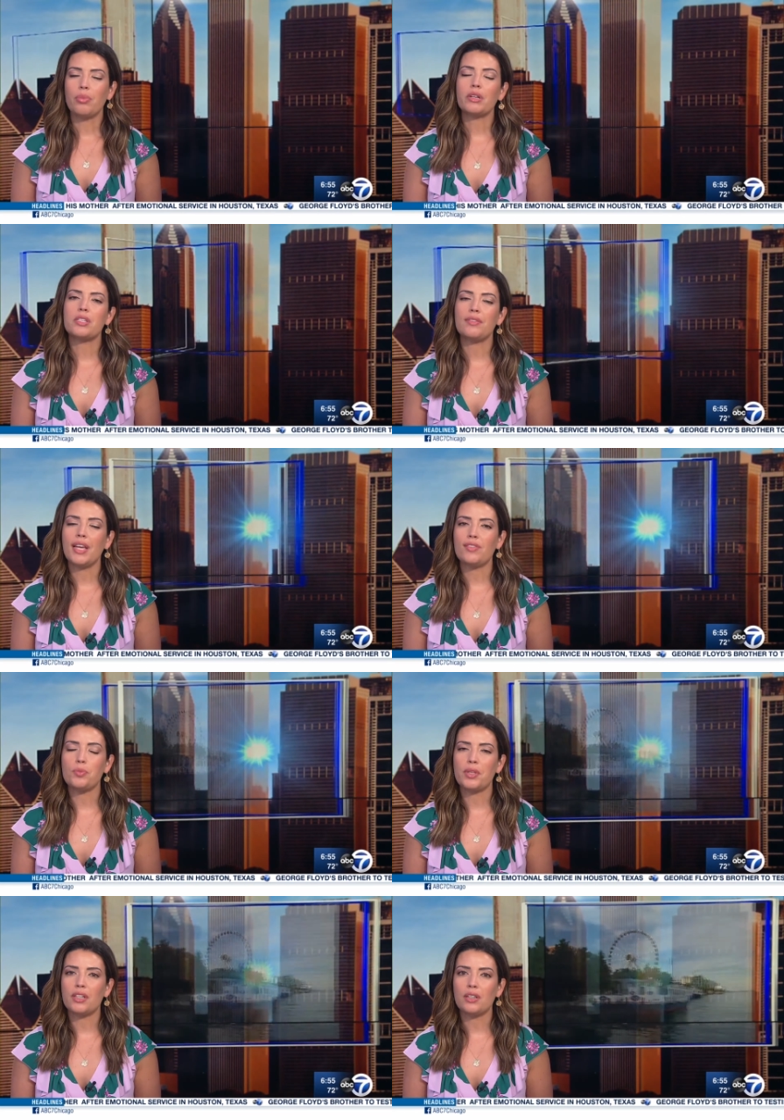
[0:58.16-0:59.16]
parts of
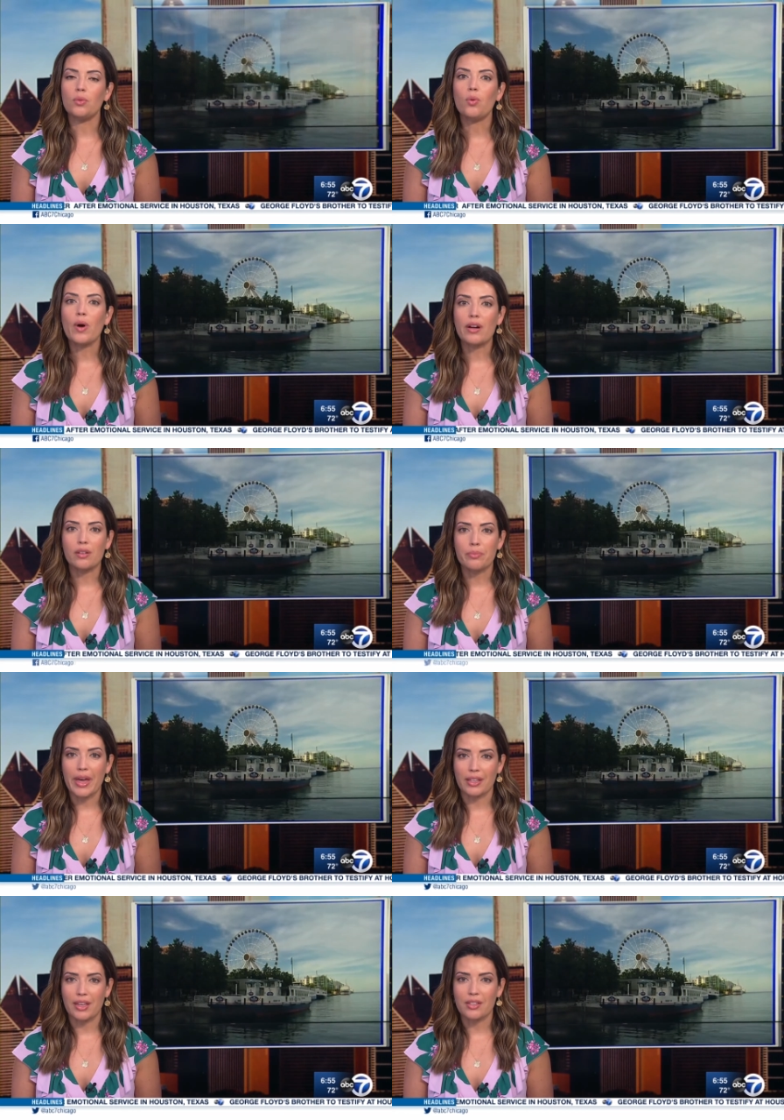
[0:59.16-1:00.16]
Navy Pier will welcome
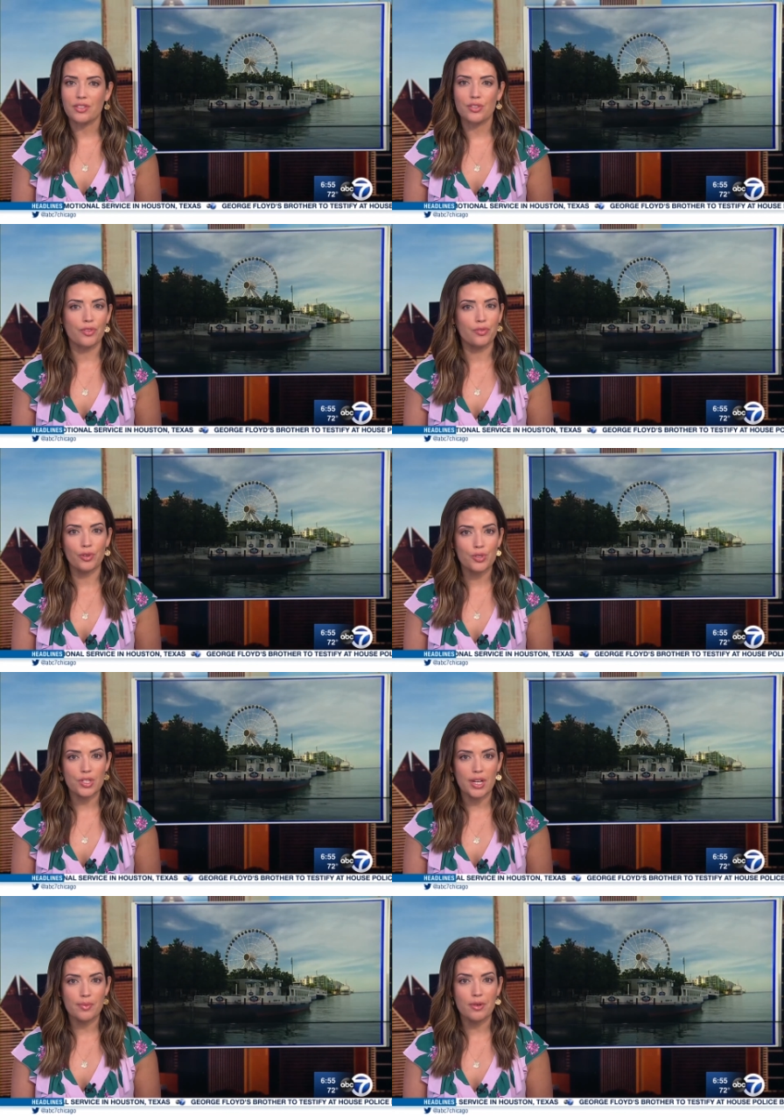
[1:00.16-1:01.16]
back guests for the
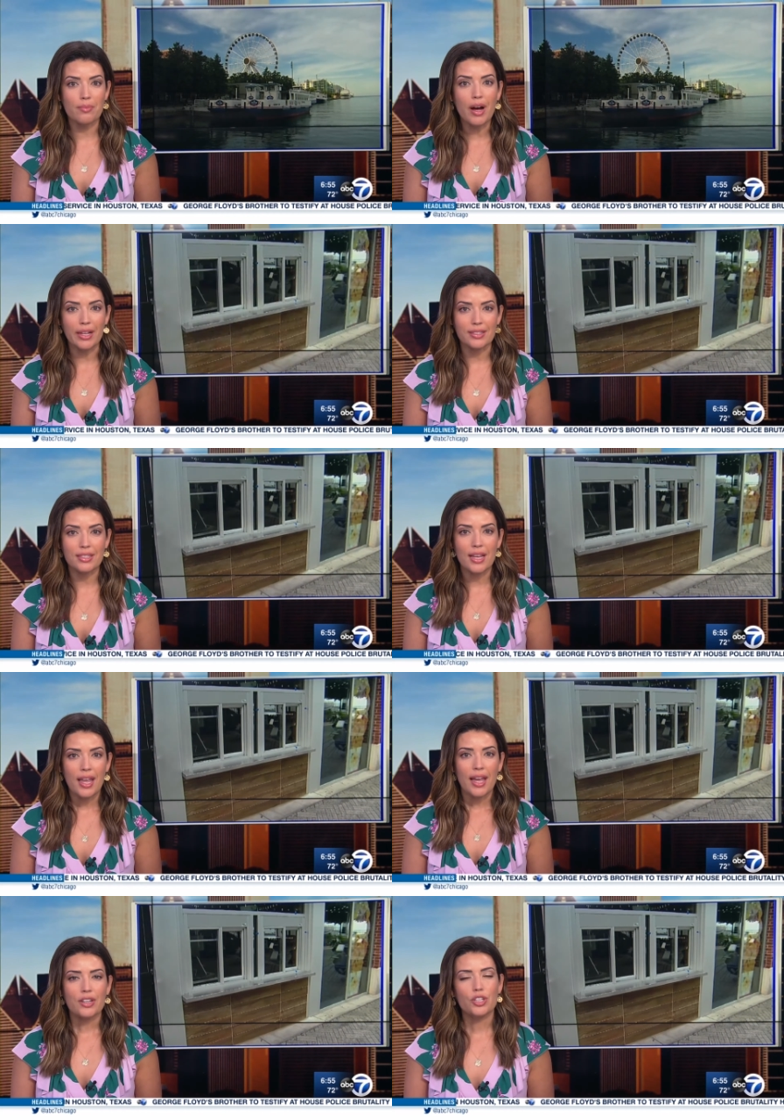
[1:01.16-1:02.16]
first time in months
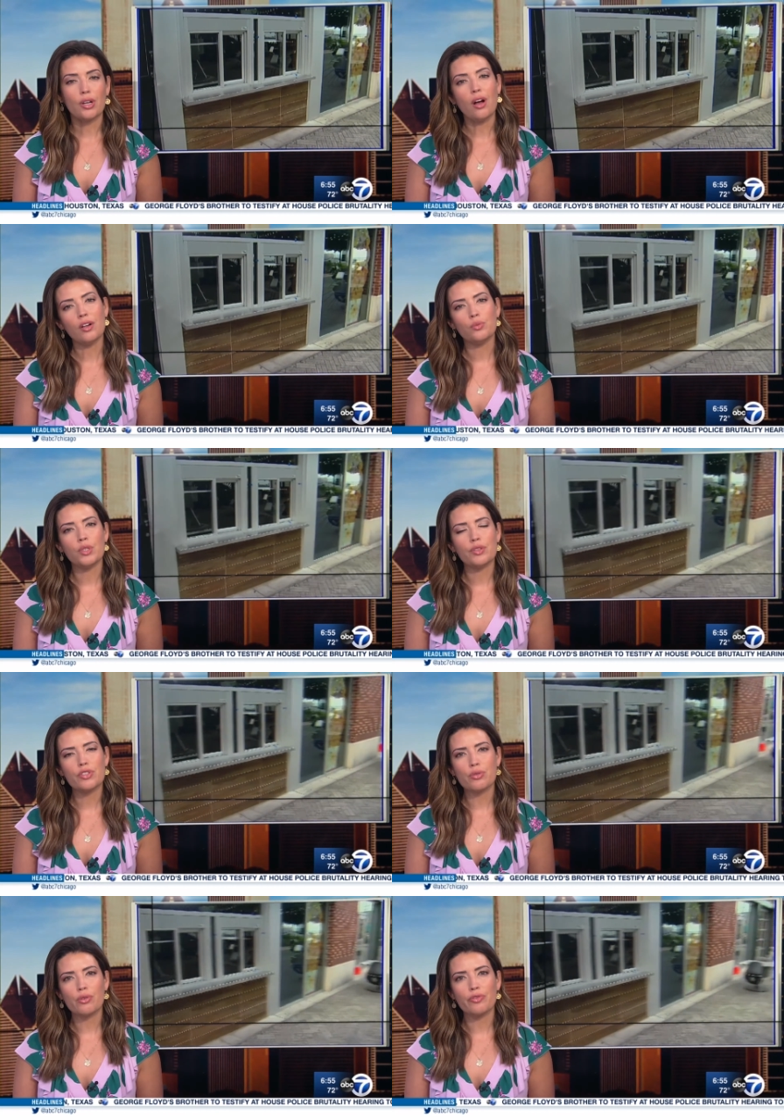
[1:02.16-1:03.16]
as Chicago
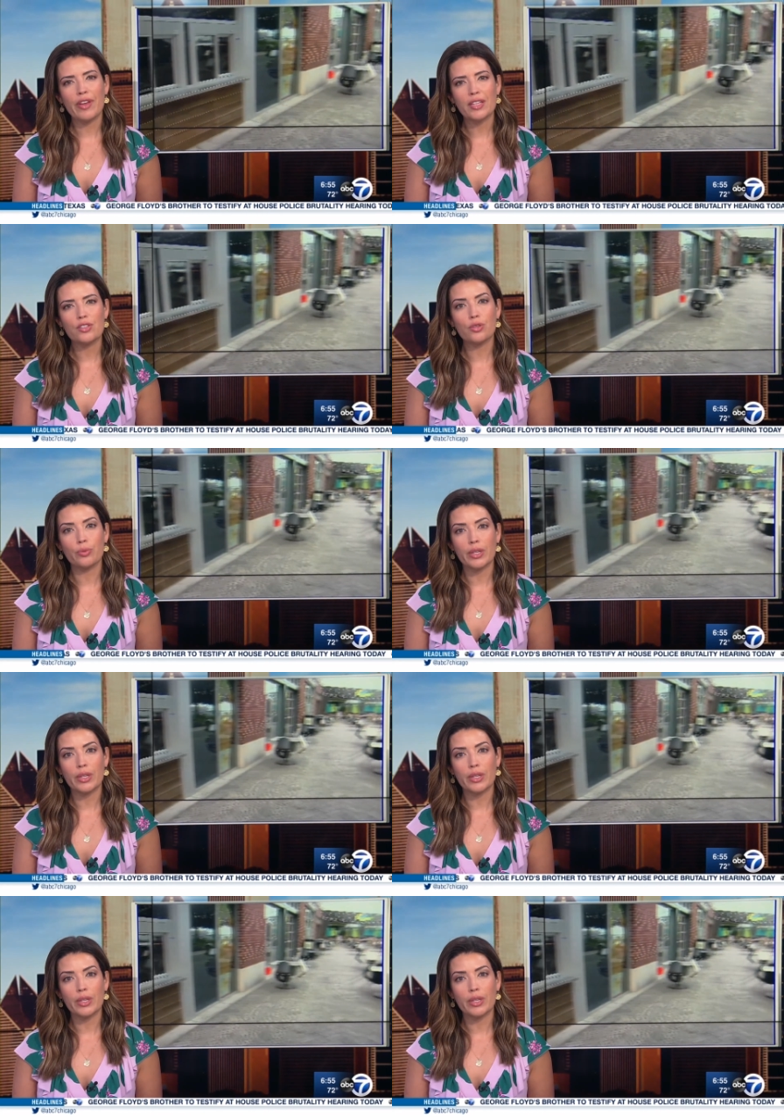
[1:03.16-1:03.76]
moves through phase